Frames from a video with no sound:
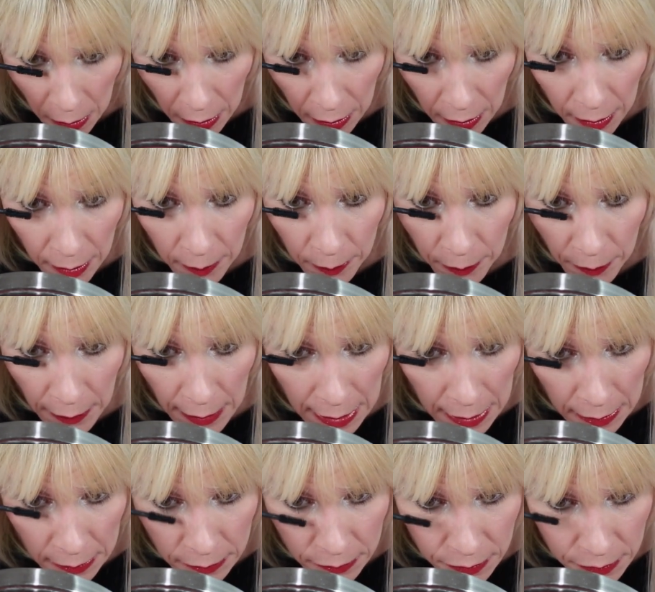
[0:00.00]
uh,
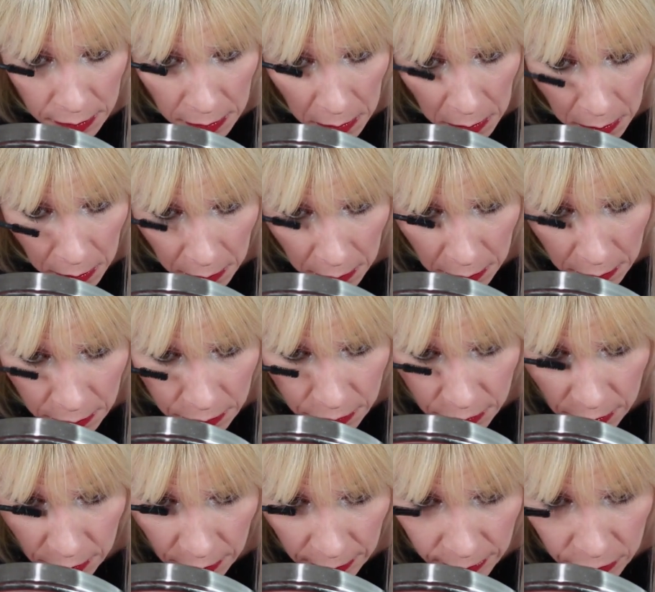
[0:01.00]
brows.
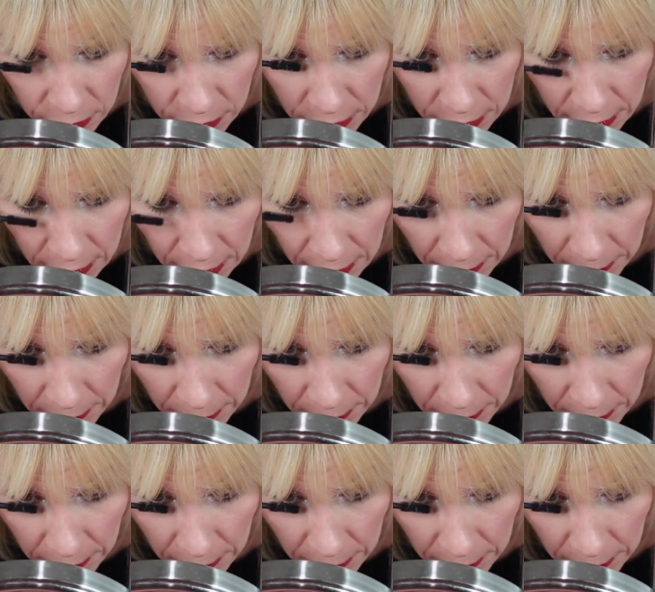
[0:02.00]
So I'm just going